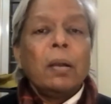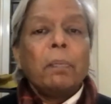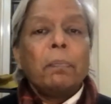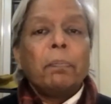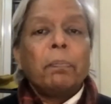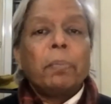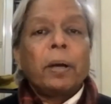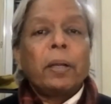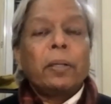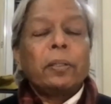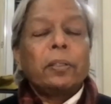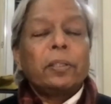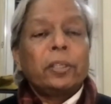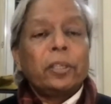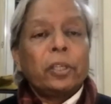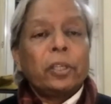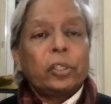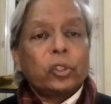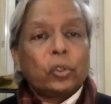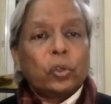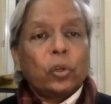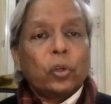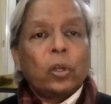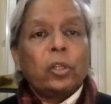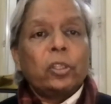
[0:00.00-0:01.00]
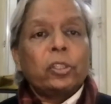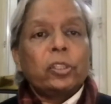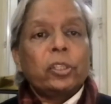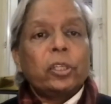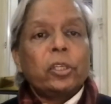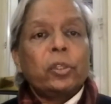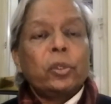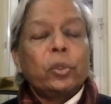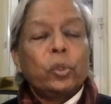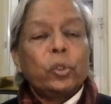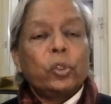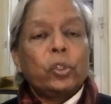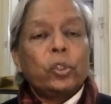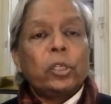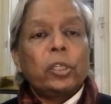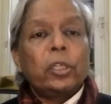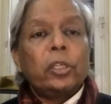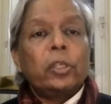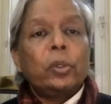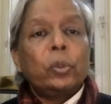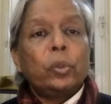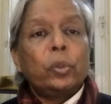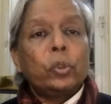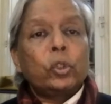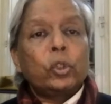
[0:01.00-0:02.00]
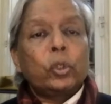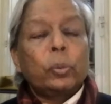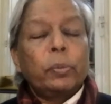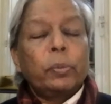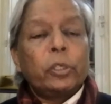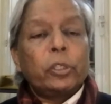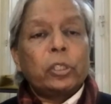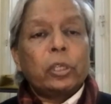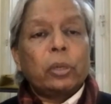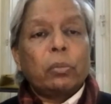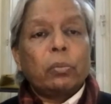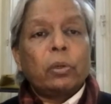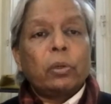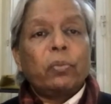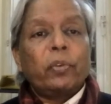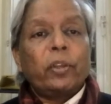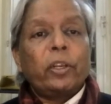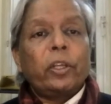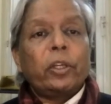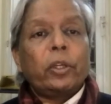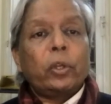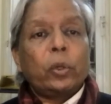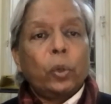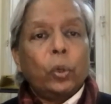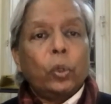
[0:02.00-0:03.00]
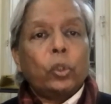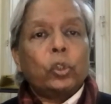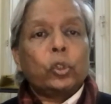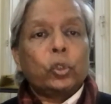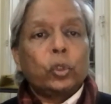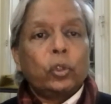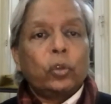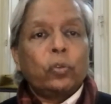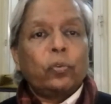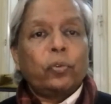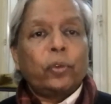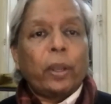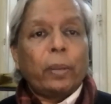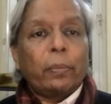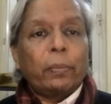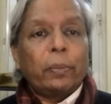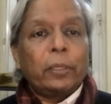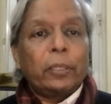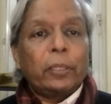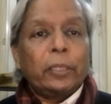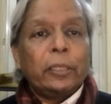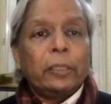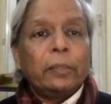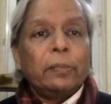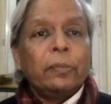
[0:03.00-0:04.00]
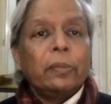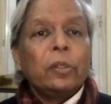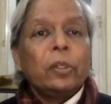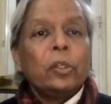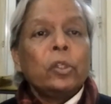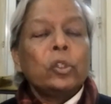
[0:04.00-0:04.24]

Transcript: but the astrologer usually used to be someone very close to your family.